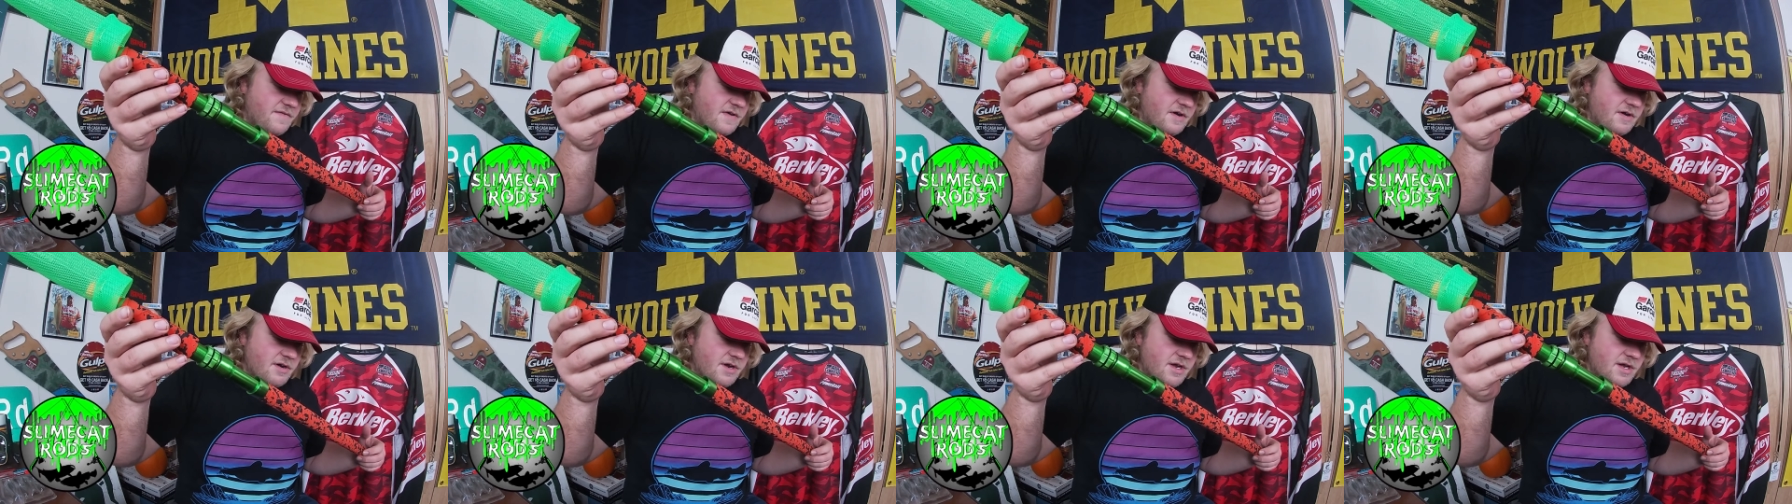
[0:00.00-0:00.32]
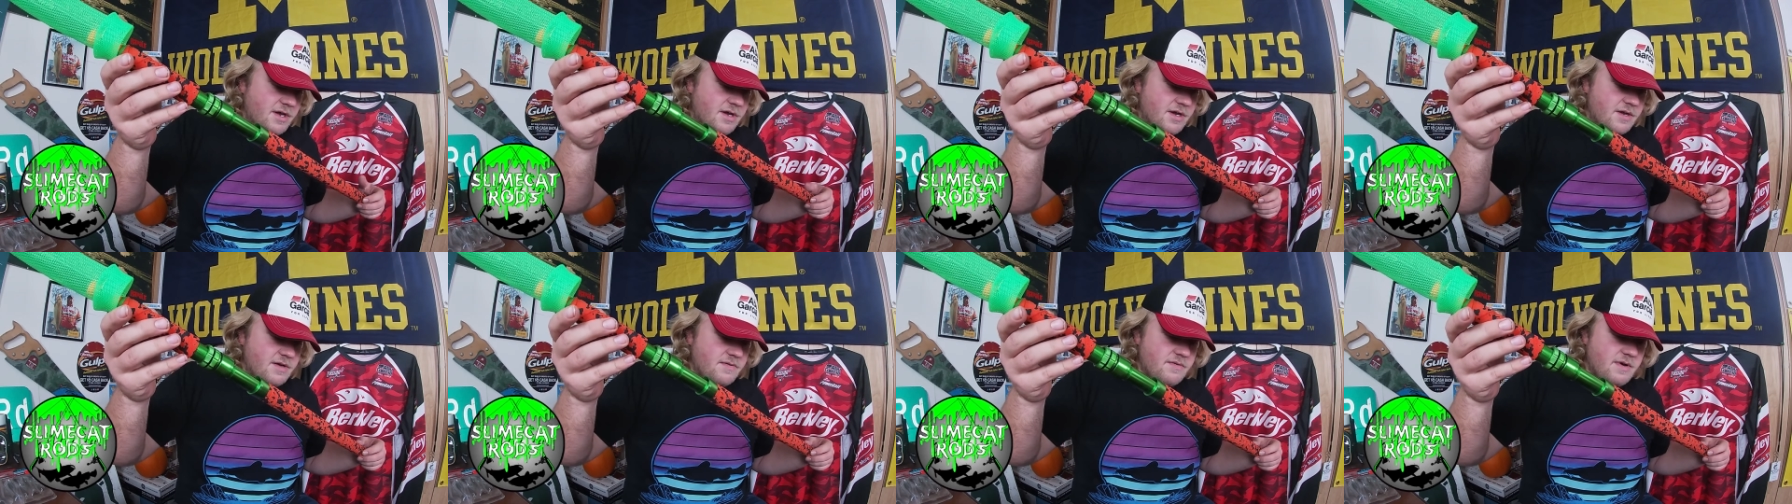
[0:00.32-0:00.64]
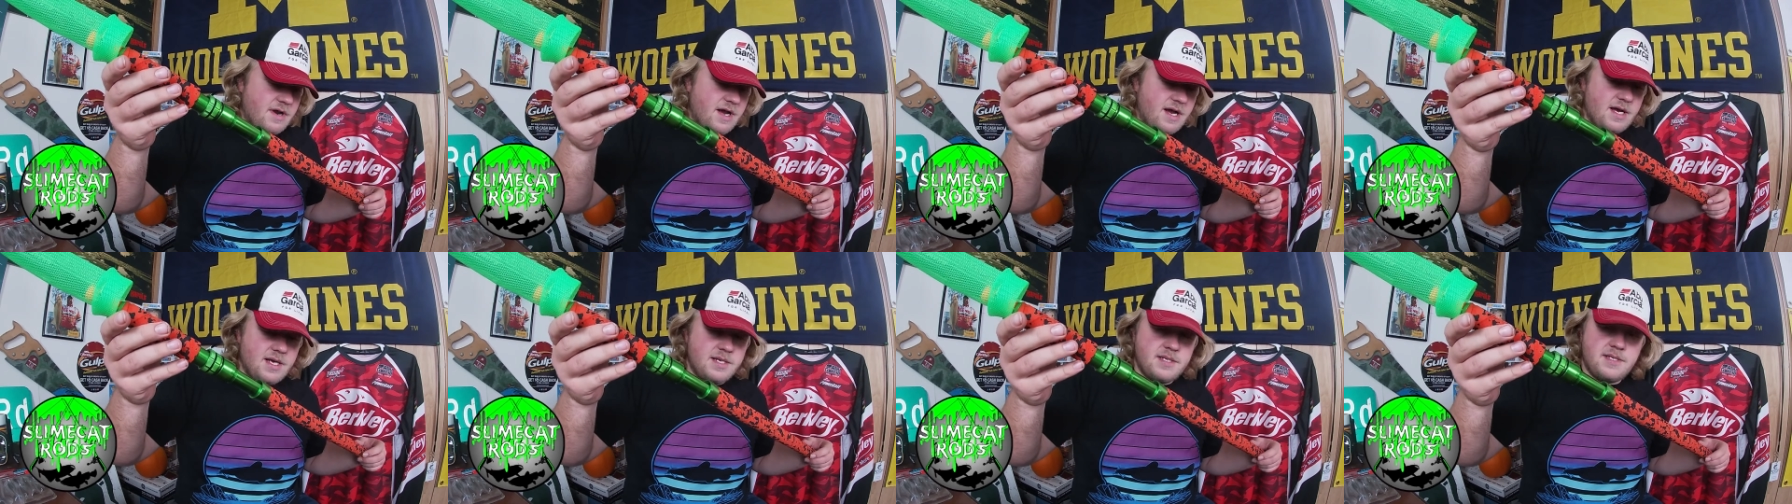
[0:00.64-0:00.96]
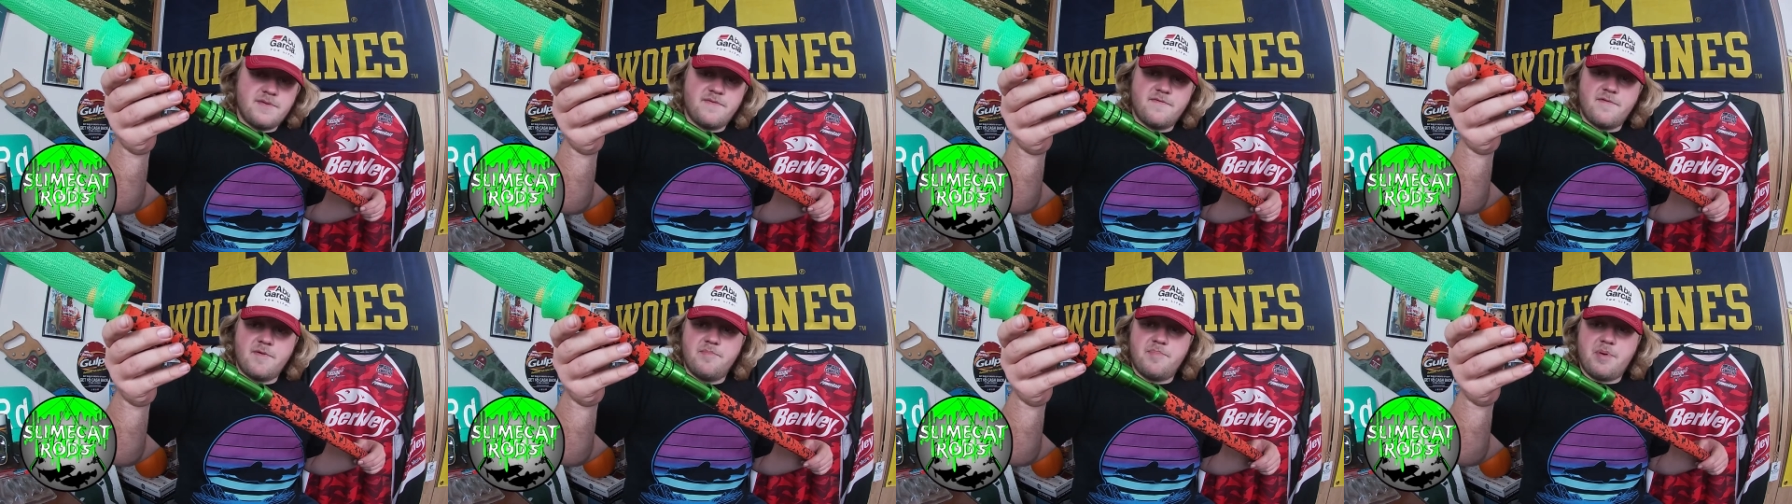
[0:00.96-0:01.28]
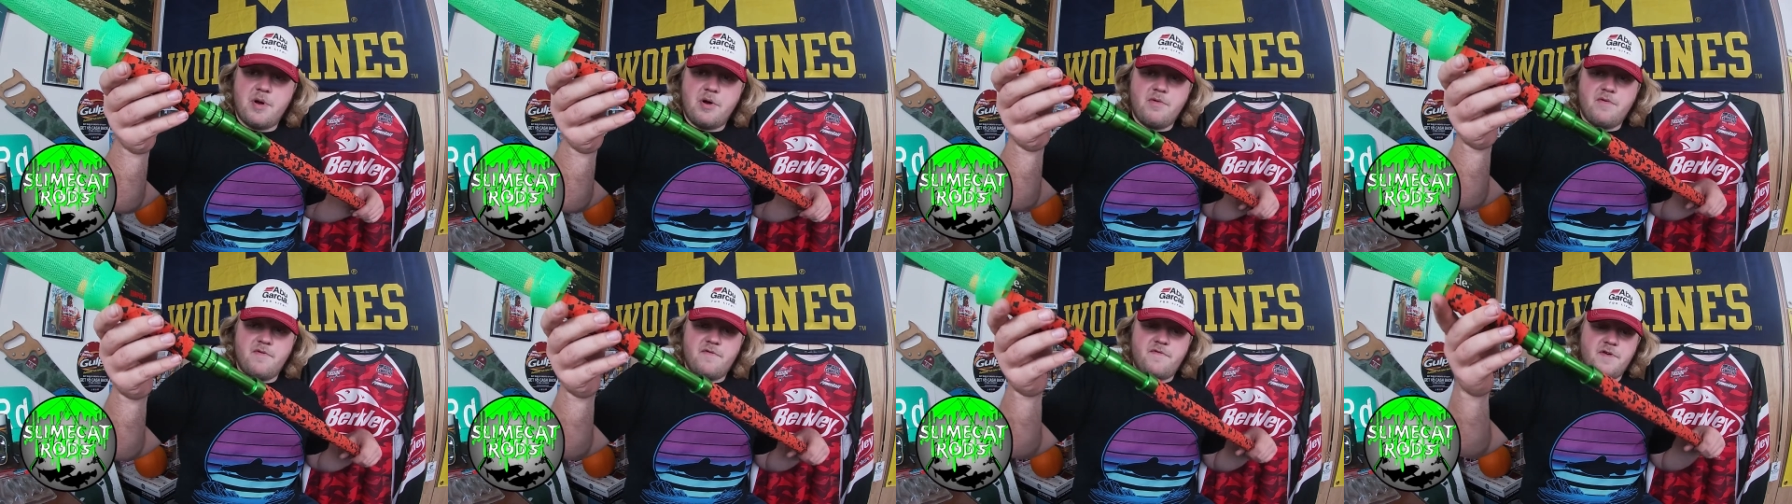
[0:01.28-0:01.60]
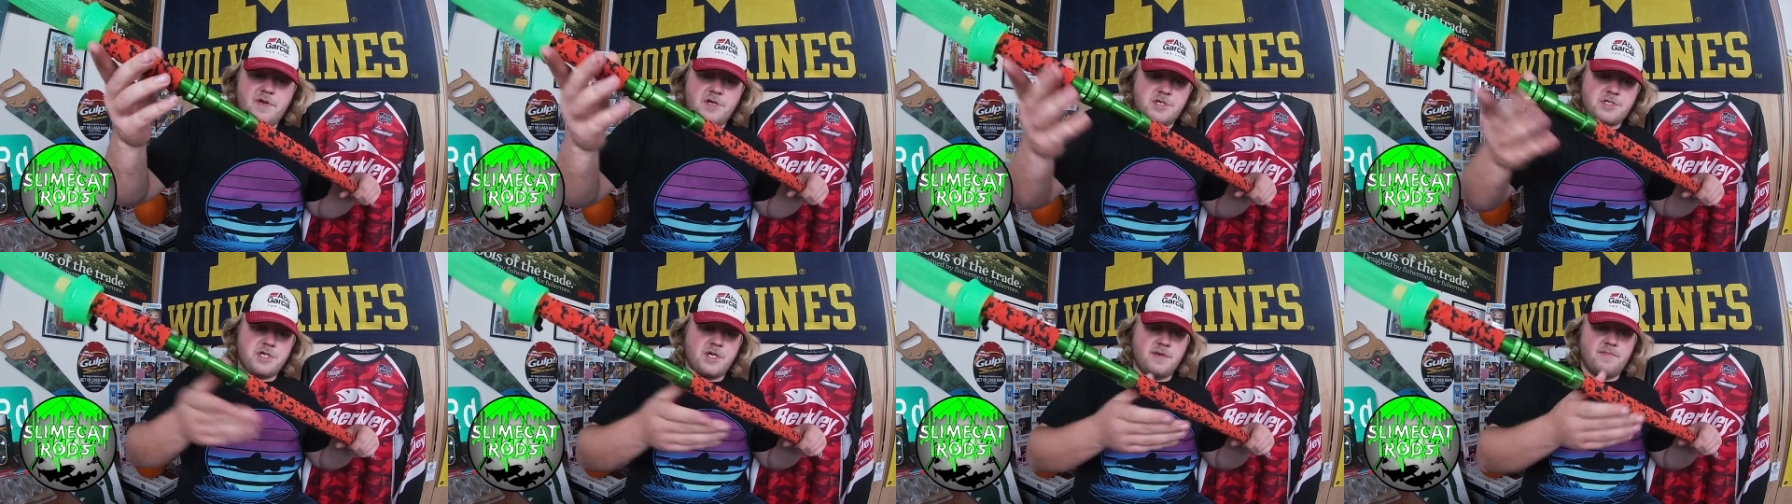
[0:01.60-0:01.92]
very good rods for boat
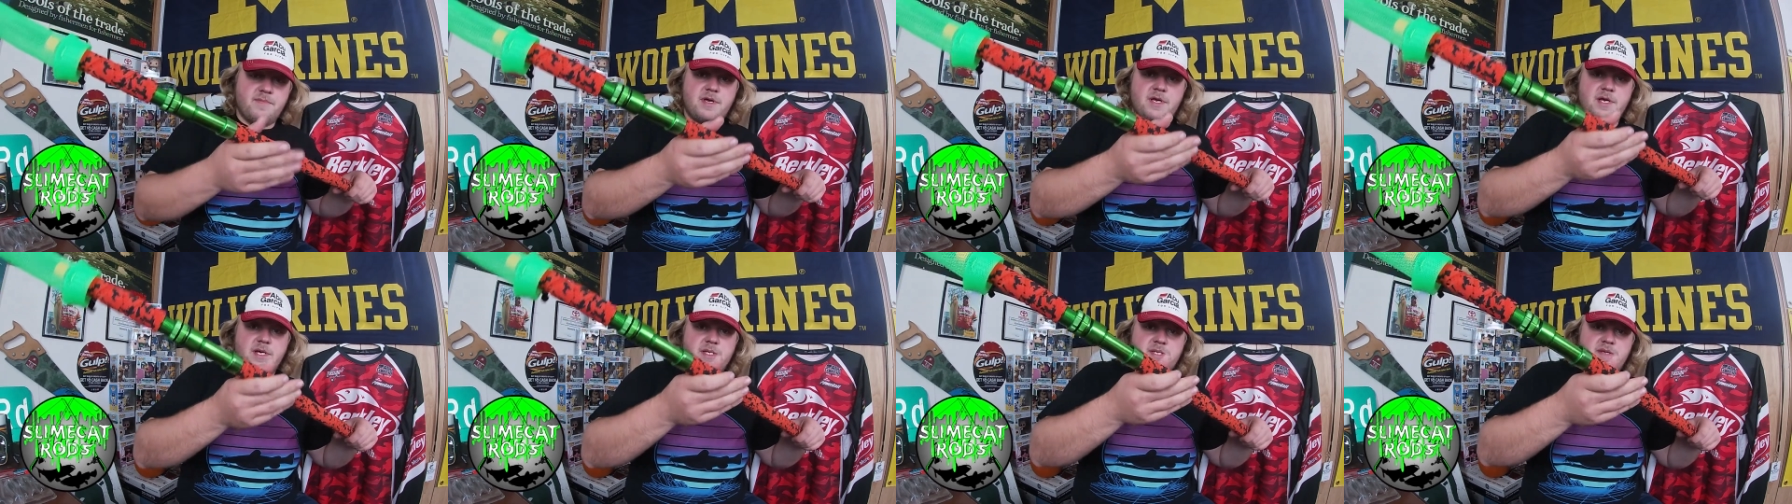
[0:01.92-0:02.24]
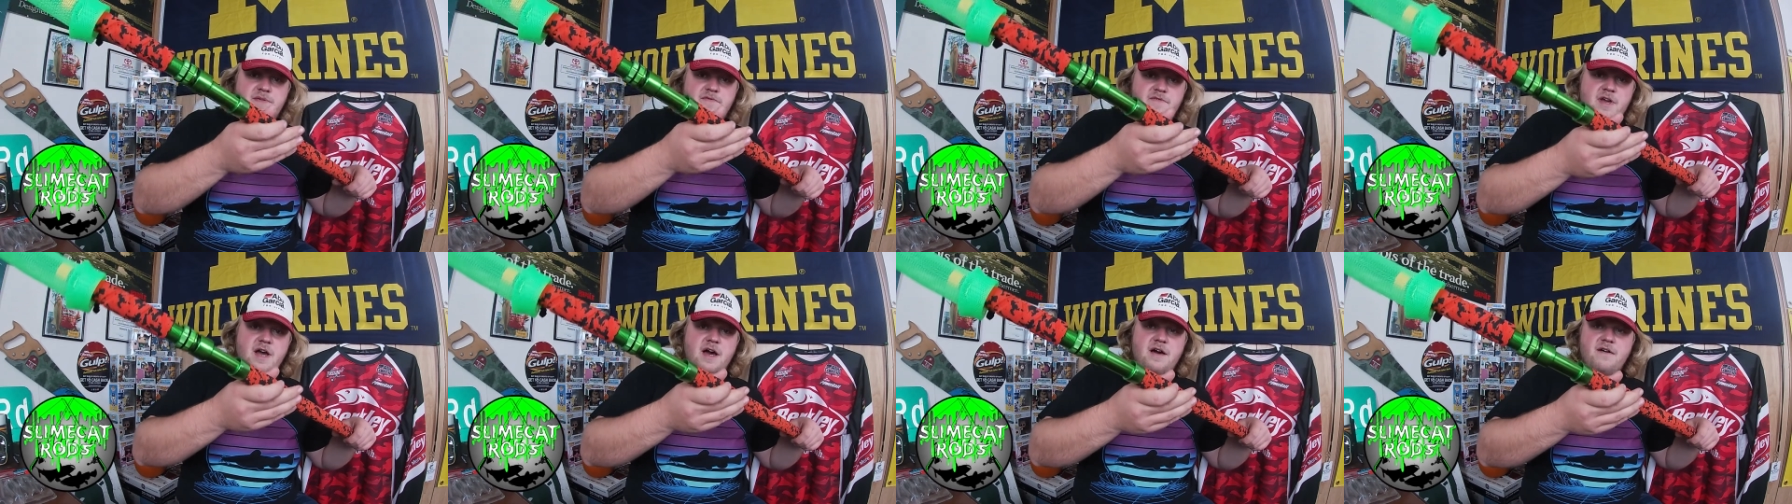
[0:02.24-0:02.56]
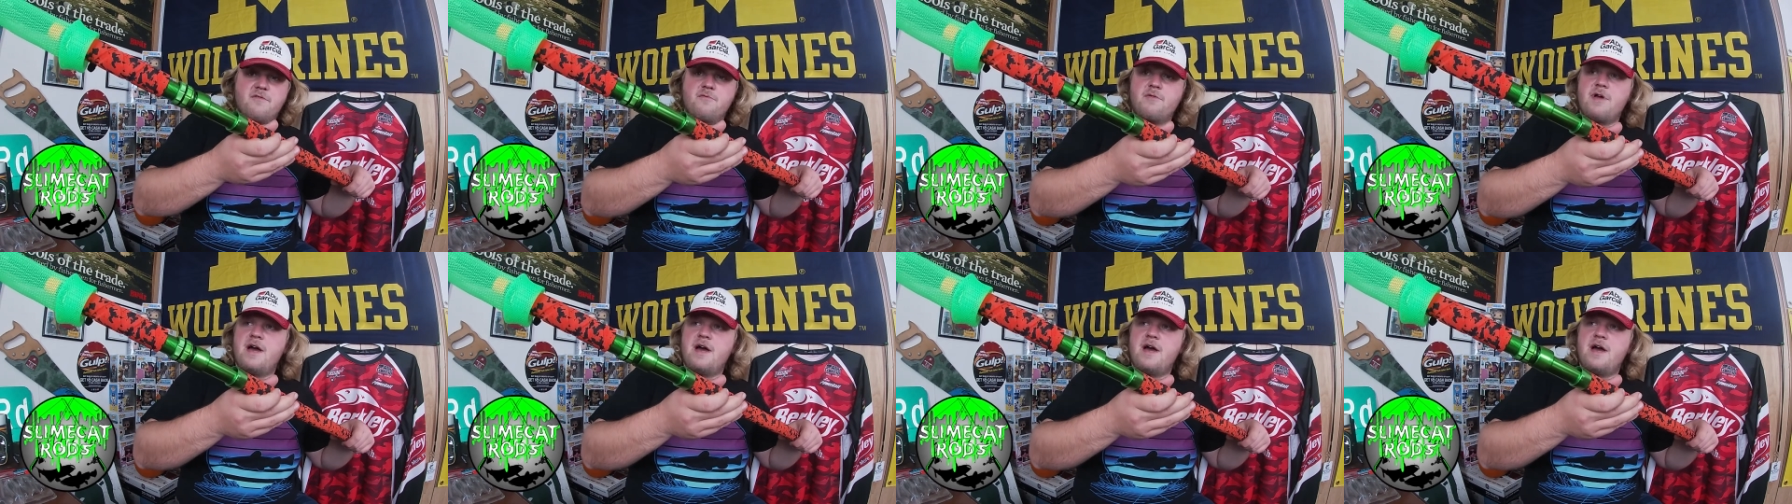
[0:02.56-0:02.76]
fishing because they've got